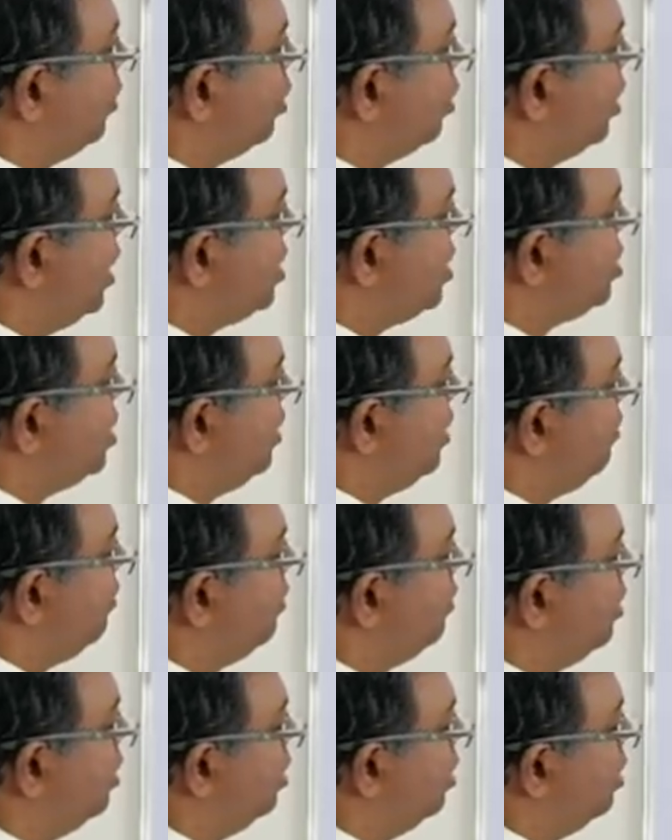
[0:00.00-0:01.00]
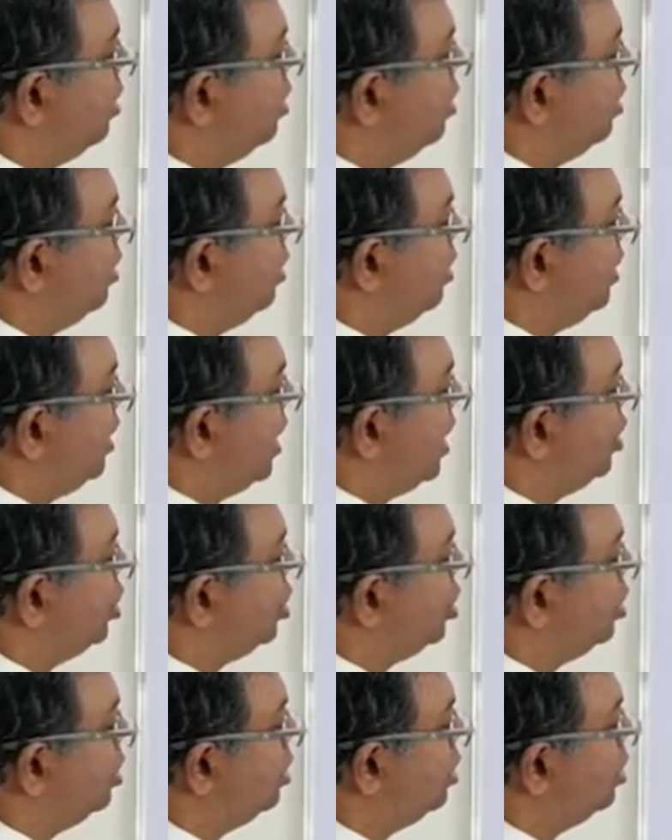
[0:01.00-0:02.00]
progressive
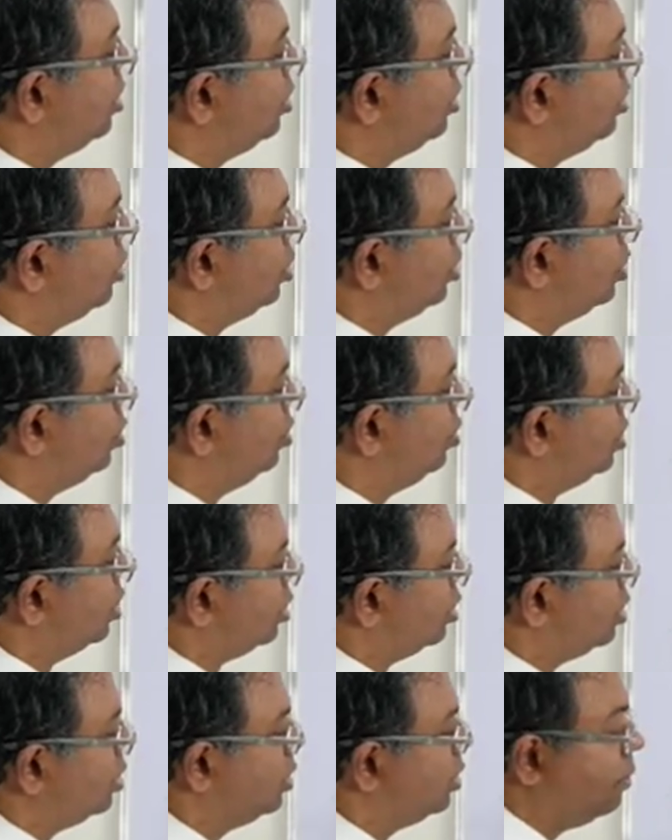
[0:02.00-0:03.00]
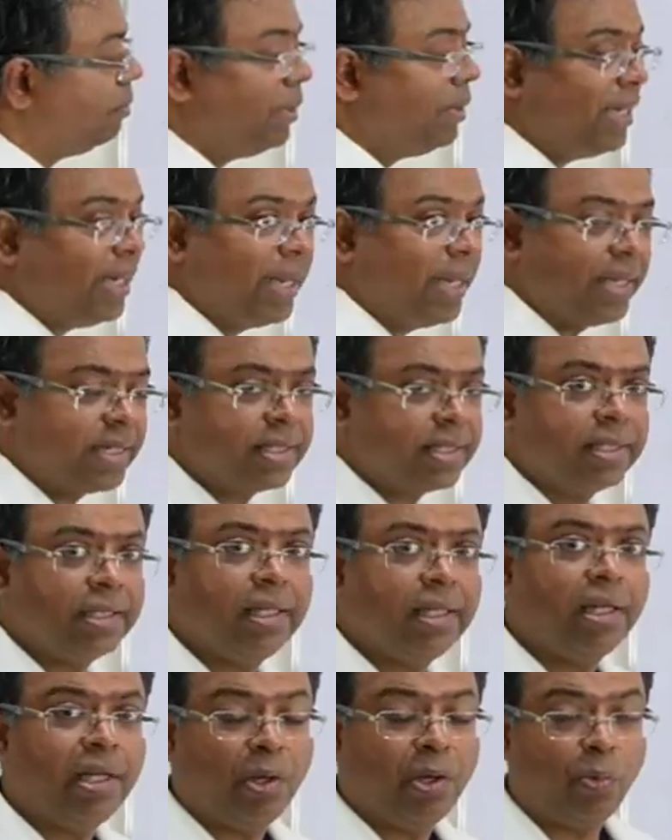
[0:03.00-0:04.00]
tension sutures,
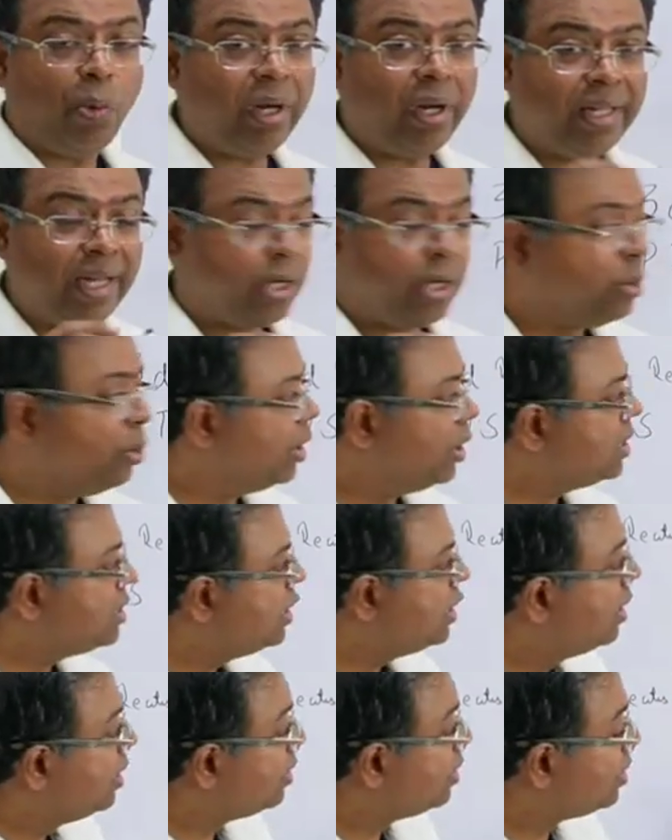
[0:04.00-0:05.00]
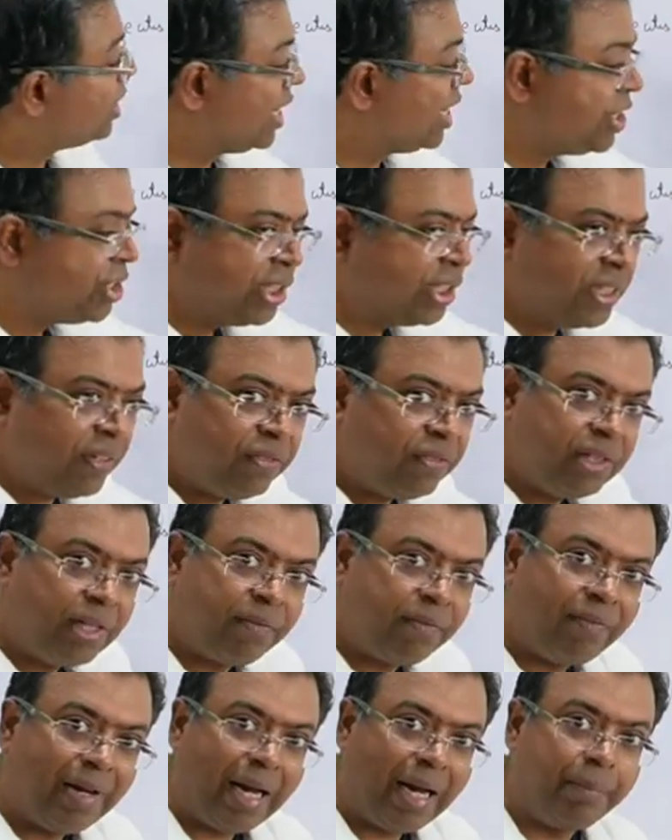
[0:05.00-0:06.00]
PTS. What they do is they shift
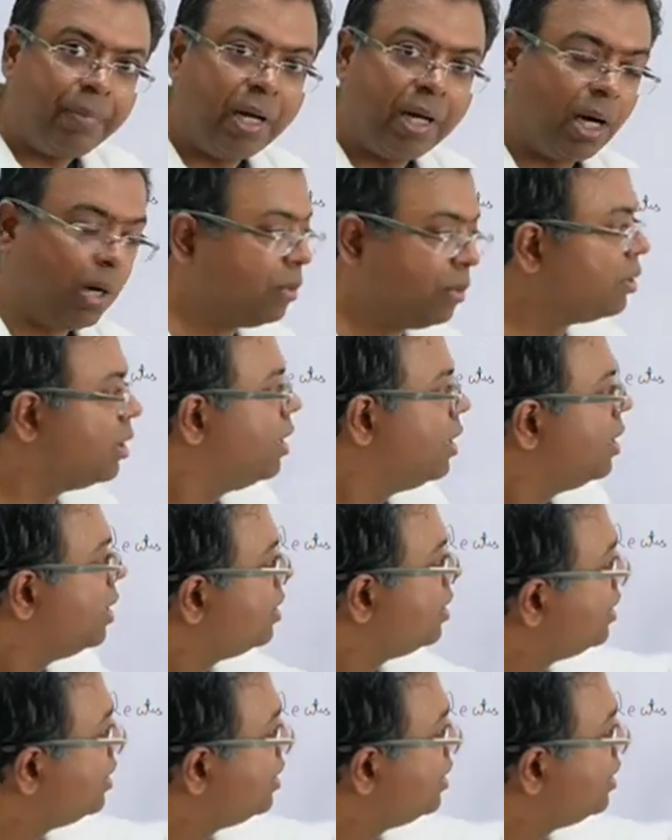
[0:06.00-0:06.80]
the flap down,